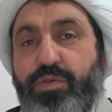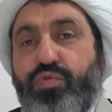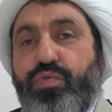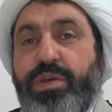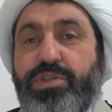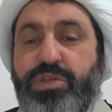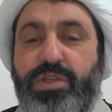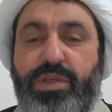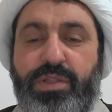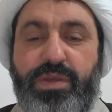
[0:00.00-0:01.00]

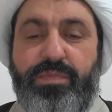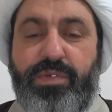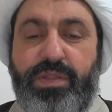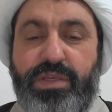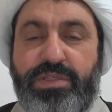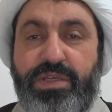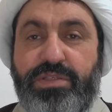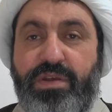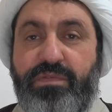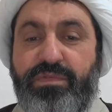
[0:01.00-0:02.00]
questioning them in the
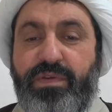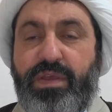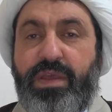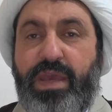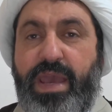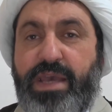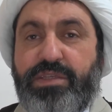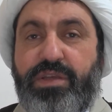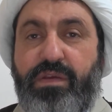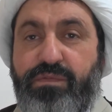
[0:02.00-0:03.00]
sense of
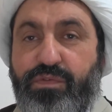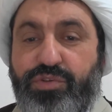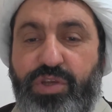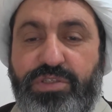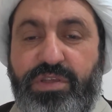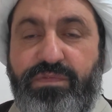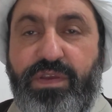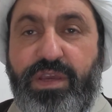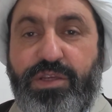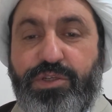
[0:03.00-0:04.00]
asking for
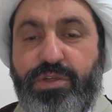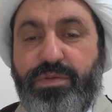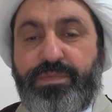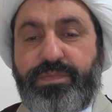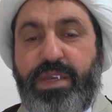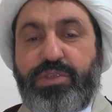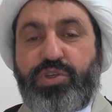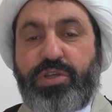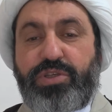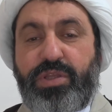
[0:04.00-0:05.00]
justification and
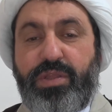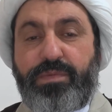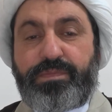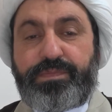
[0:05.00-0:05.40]
judging them.